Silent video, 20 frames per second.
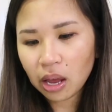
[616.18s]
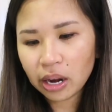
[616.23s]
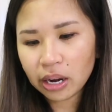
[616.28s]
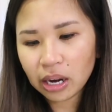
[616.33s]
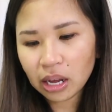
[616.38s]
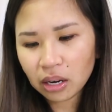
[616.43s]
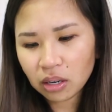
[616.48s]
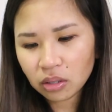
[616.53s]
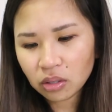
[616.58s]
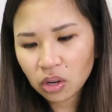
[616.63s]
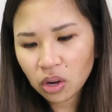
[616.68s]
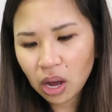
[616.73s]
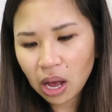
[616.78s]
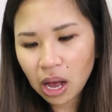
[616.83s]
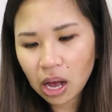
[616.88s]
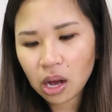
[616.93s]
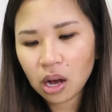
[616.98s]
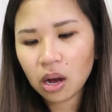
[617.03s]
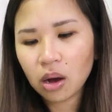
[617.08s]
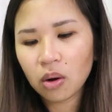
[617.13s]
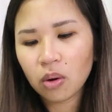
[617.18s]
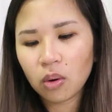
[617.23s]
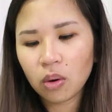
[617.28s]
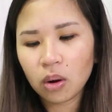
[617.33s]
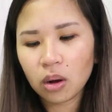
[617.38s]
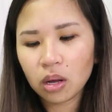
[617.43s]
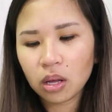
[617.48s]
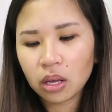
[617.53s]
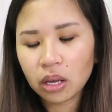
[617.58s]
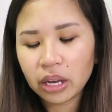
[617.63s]
And I don't know how,
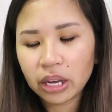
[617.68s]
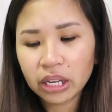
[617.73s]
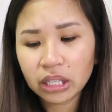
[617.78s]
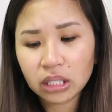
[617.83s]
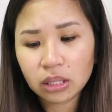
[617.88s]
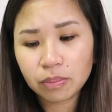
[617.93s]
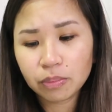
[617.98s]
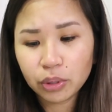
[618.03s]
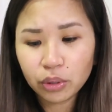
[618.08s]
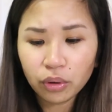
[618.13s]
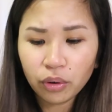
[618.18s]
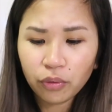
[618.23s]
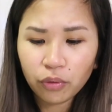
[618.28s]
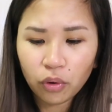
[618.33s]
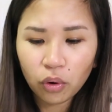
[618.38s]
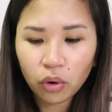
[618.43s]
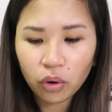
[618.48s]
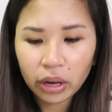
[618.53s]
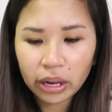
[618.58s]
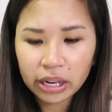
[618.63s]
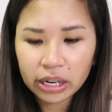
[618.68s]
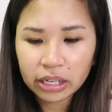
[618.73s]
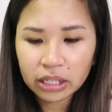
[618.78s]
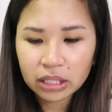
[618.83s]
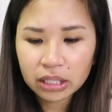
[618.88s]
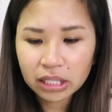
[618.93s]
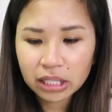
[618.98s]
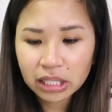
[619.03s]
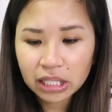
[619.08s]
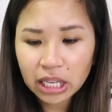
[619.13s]
it's beautiful and
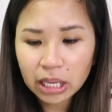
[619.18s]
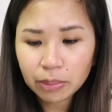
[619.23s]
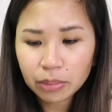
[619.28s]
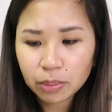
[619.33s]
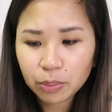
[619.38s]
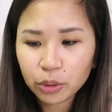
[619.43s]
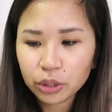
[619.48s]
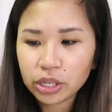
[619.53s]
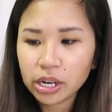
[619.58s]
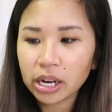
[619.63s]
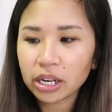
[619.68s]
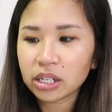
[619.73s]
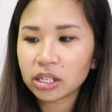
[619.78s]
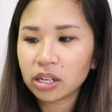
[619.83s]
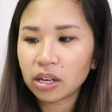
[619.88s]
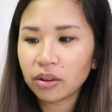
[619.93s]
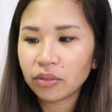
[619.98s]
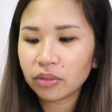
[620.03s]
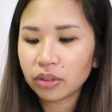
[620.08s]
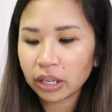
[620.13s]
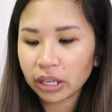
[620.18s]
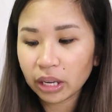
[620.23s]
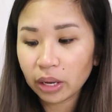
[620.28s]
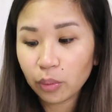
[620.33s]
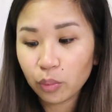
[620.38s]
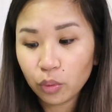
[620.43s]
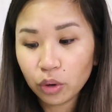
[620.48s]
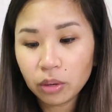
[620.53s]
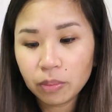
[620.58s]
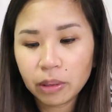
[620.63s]
it seems protective, like it
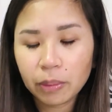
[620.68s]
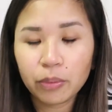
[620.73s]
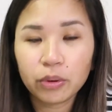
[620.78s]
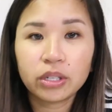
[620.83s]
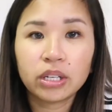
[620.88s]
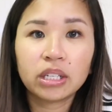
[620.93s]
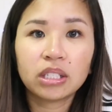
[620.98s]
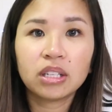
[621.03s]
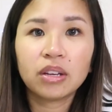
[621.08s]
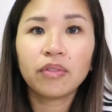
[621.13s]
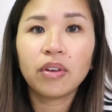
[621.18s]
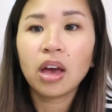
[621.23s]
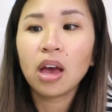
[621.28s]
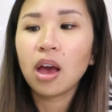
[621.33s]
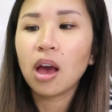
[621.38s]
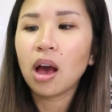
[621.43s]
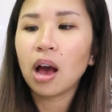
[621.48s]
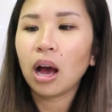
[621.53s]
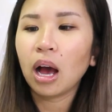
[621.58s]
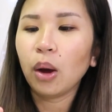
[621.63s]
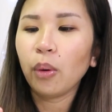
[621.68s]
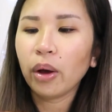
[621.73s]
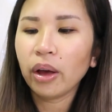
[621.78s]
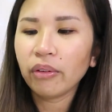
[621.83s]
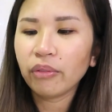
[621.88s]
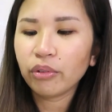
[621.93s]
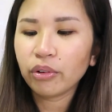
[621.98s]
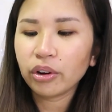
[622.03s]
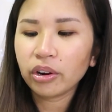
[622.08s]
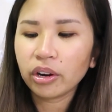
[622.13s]
would be protective.
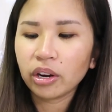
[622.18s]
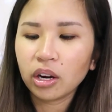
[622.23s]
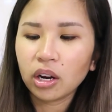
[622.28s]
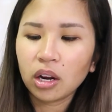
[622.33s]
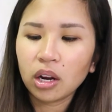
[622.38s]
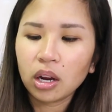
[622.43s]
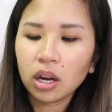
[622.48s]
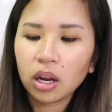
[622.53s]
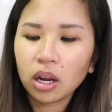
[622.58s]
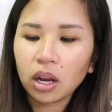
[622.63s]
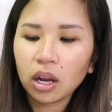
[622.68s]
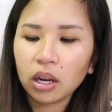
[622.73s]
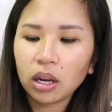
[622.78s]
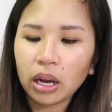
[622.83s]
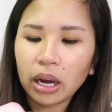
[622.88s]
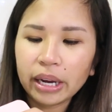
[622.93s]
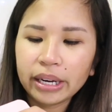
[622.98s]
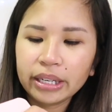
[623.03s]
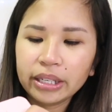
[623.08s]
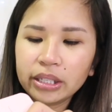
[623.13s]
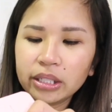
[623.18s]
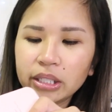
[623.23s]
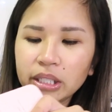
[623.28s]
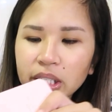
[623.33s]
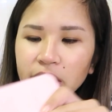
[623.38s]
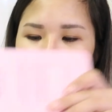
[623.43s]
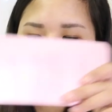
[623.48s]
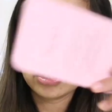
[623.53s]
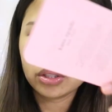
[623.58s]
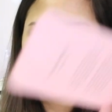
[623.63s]
However, I
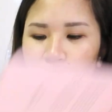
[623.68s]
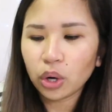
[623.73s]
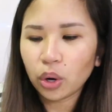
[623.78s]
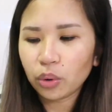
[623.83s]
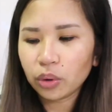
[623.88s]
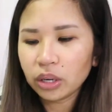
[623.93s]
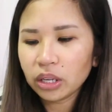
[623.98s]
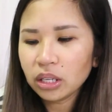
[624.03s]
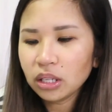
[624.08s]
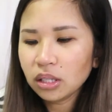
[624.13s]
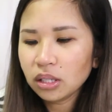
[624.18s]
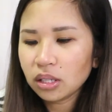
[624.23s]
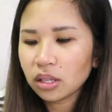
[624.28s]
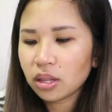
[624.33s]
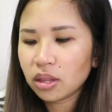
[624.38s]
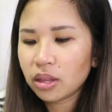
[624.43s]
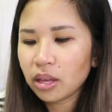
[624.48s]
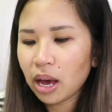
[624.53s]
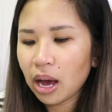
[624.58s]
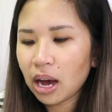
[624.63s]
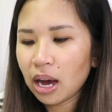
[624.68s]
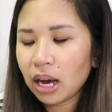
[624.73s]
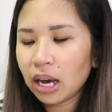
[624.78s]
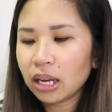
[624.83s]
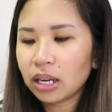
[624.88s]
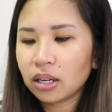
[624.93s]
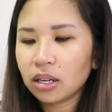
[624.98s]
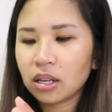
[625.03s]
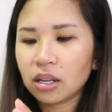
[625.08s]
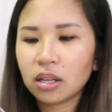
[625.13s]
didn't notice
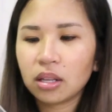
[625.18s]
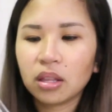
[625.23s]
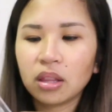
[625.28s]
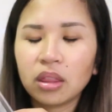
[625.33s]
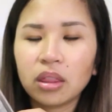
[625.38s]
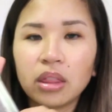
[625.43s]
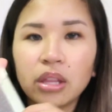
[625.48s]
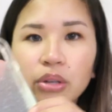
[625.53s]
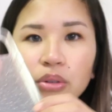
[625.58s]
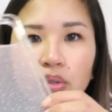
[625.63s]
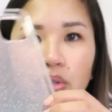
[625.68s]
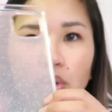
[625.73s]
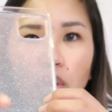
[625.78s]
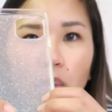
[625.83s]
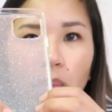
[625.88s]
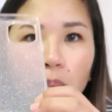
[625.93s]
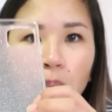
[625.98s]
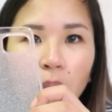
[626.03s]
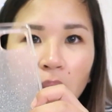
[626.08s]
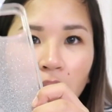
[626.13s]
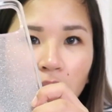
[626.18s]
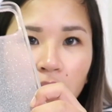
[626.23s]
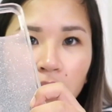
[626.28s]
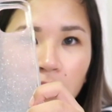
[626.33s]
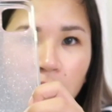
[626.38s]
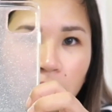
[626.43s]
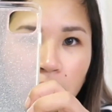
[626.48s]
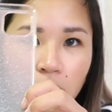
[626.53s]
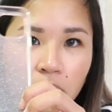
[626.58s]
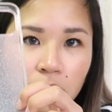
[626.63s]
that there's no
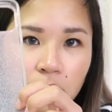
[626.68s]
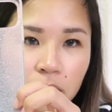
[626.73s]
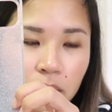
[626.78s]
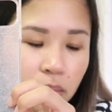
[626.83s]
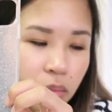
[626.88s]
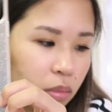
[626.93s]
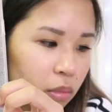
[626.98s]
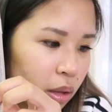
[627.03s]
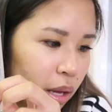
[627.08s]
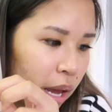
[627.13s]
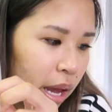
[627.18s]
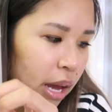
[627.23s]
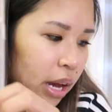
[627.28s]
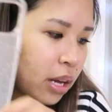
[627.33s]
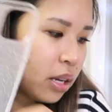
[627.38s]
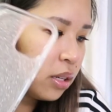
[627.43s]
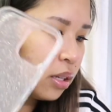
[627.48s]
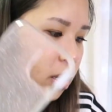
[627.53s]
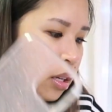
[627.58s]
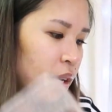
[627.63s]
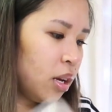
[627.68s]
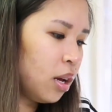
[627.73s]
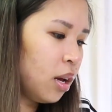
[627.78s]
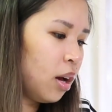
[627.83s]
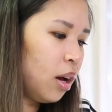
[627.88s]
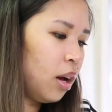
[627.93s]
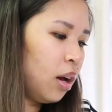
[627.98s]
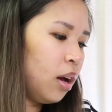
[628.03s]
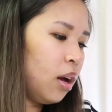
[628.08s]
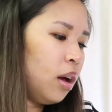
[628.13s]
bottom and
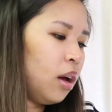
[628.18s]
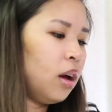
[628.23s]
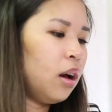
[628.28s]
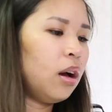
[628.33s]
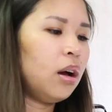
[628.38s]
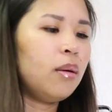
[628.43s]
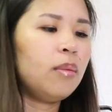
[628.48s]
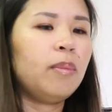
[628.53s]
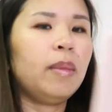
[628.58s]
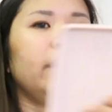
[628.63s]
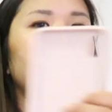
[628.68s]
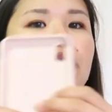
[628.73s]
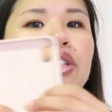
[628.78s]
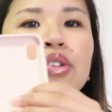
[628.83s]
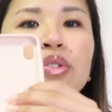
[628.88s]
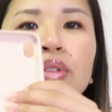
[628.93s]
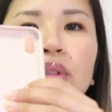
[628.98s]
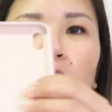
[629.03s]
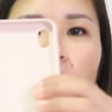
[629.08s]
mind you